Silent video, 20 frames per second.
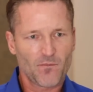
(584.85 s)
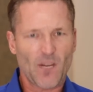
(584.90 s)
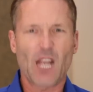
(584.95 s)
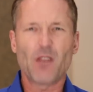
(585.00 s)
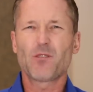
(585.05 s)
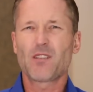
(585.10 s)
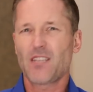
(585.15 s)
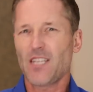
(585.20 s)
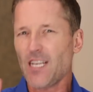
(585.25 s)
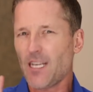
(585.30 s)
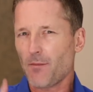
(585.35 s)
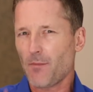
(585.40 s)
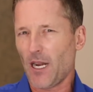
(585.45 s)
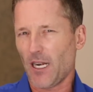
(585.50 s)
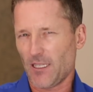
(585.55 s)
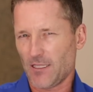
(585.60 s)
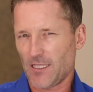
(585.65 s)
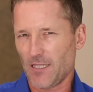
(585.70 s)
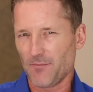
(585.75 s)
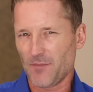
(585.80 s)
I would think
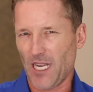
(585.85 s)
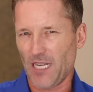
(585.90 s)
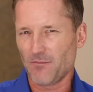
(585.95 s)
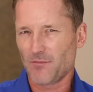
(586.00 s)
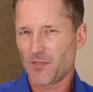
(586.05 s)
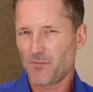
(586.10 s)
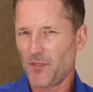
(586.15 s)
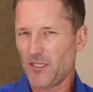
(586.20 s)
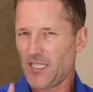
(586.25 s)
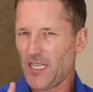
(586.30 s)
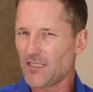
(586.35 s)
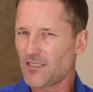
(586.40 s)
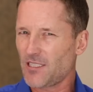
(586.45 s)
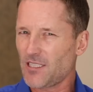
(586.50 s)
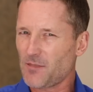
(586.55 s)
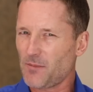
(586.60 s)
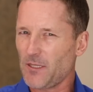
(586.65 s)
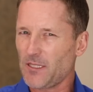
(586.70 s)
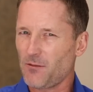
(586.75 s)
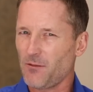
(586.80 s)
about it sometimes, but that's
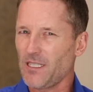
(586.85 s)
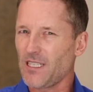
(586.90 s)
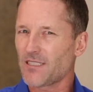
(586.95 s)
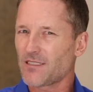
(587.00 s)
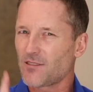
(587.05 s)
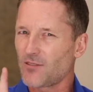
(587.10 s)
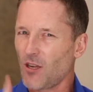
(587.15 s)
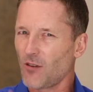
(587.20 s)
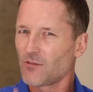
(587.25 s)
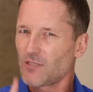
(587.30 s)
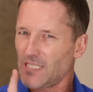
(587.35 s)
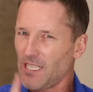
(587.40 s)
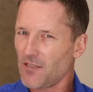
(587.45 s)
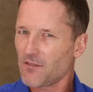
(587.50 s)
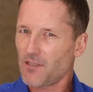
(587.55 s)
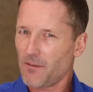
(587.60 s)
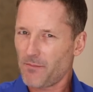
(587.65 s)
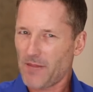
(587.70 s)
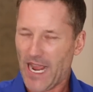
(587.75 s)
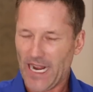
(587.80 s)
just between us. Don't tell
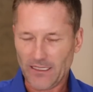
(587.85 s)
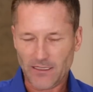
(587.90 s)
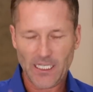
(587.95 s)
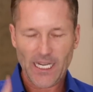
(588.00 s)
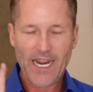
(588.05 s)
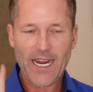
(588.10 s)
them that.